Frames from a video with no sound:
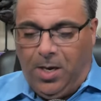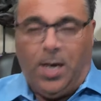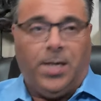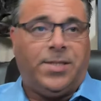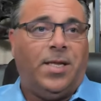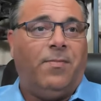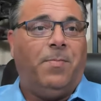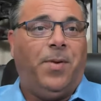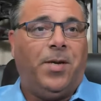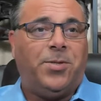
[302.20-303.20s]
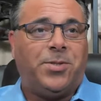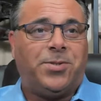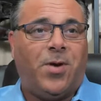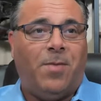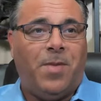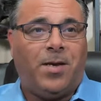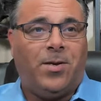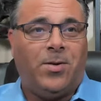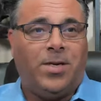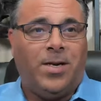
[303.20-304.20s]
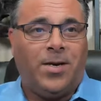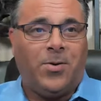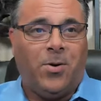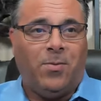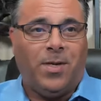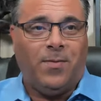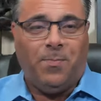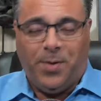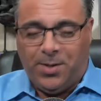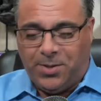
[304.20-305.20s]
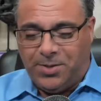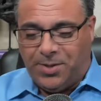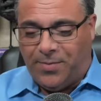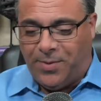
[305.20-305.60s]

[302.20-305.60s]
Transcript: And it's 11 pages, so I'm not clearly not going to go over 11 pages. I